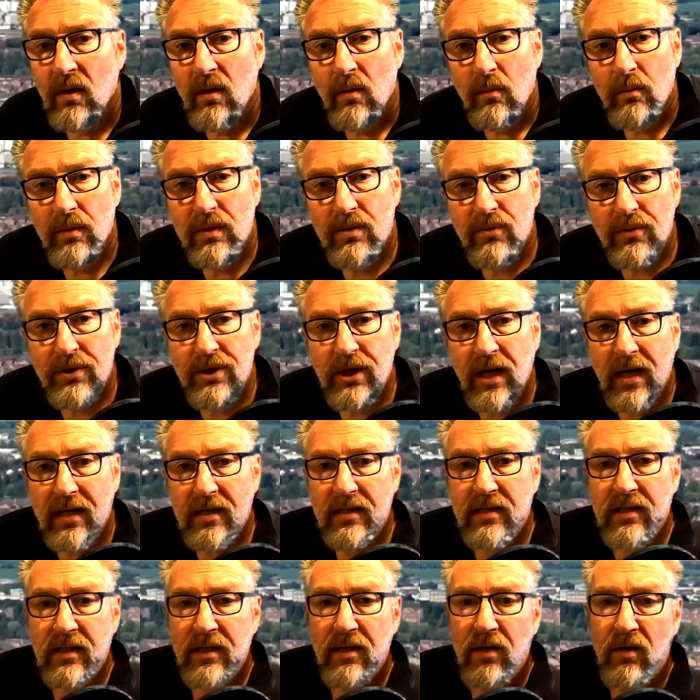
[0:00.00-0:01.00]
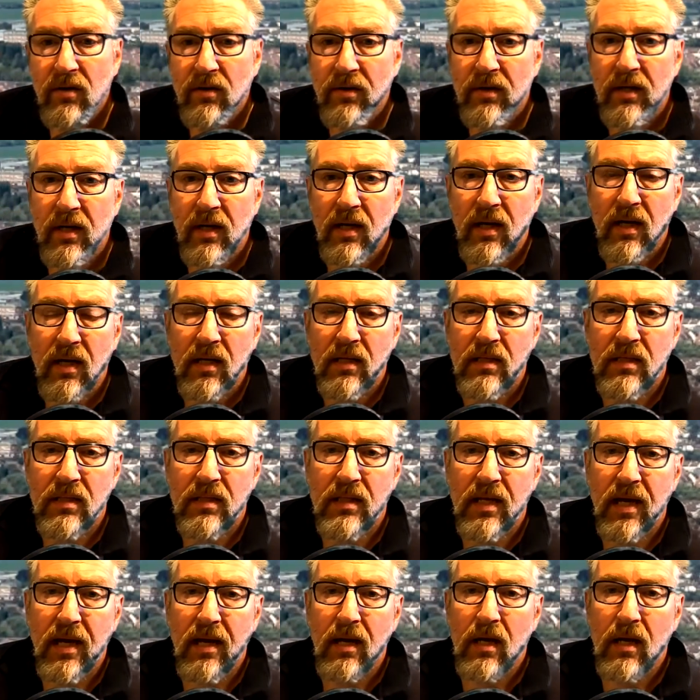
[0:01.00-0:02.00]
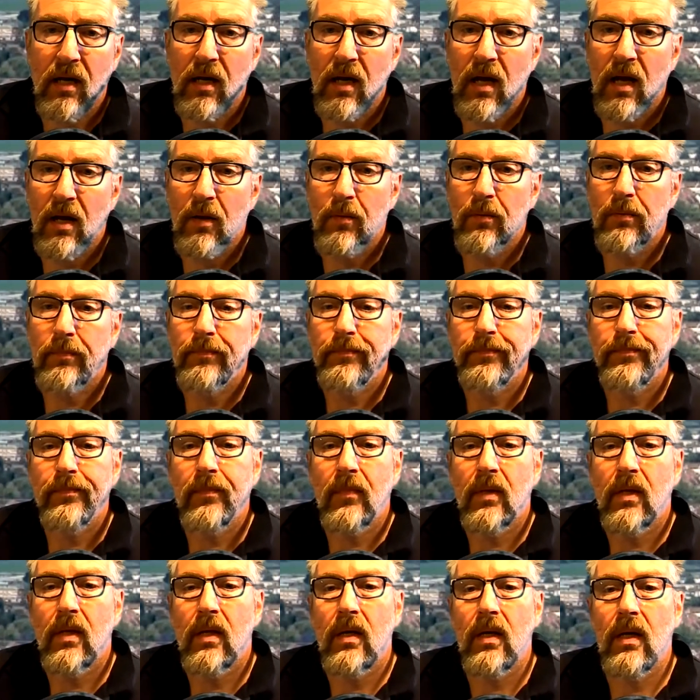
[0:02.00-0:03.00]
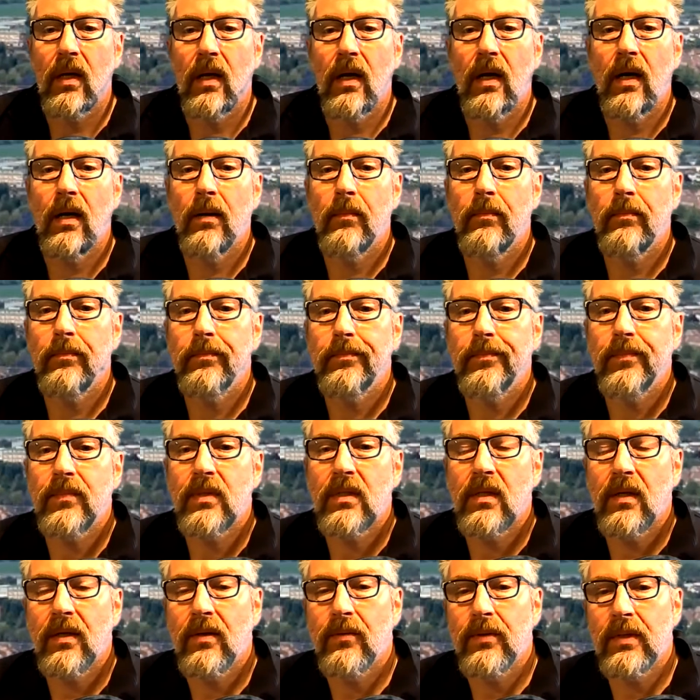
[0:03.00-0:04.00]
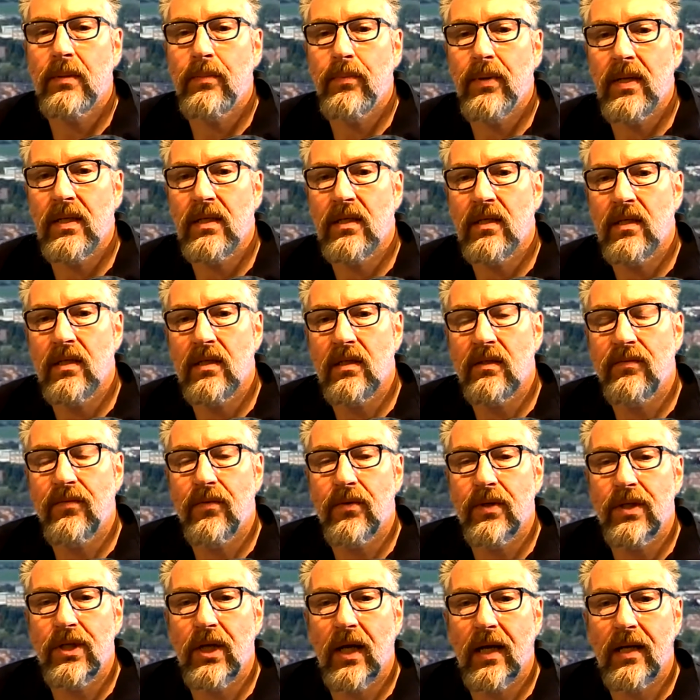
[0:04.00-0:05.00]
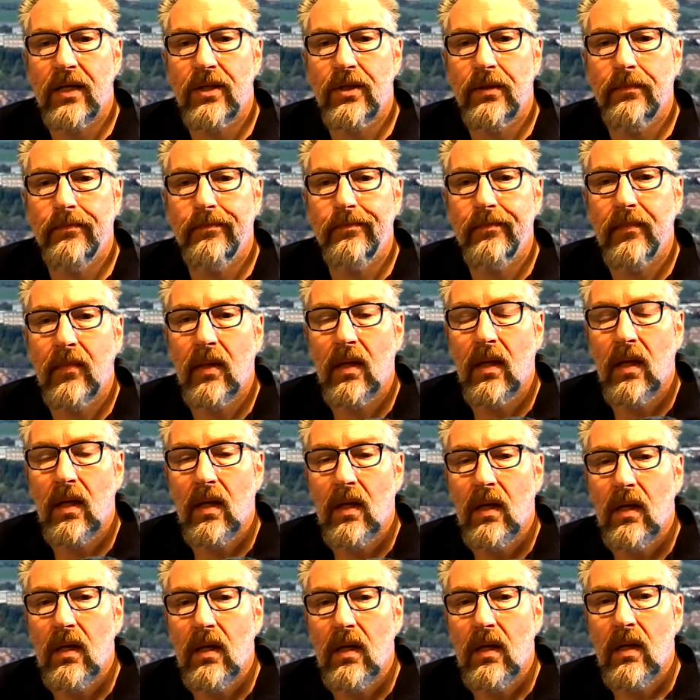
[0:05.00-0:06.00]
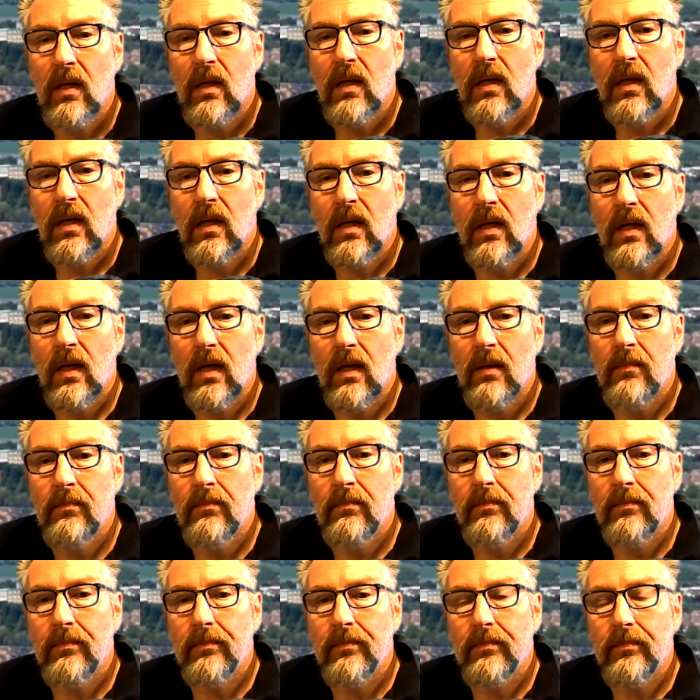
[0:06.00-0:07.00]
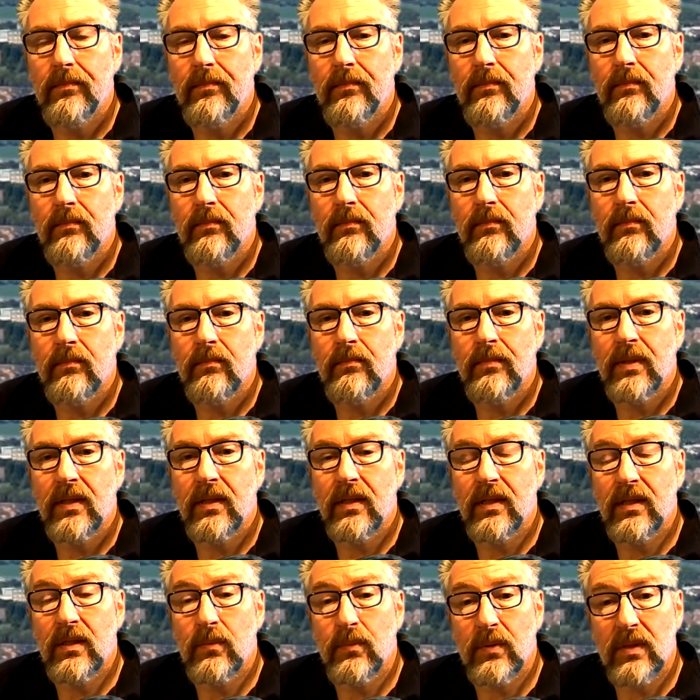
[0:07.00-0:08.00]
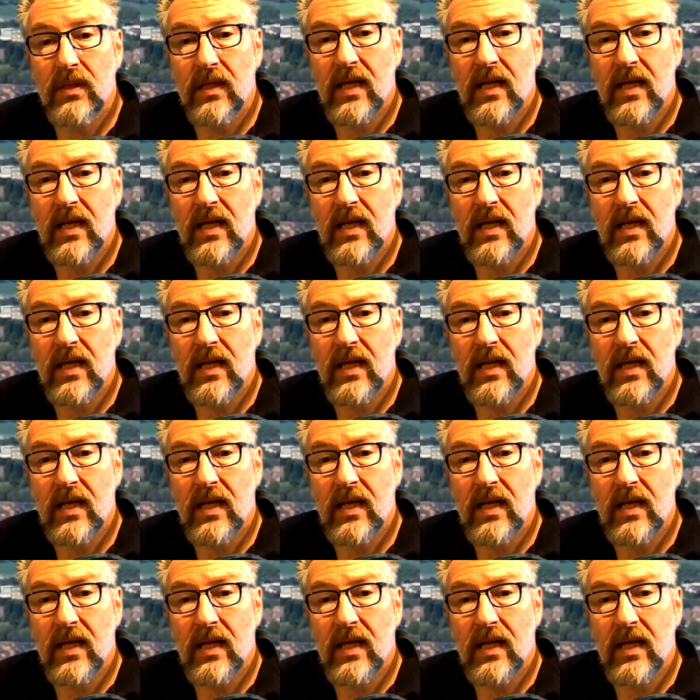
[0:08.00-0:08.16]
was rejected on scale alone, so there is precedence for rejection. But this was a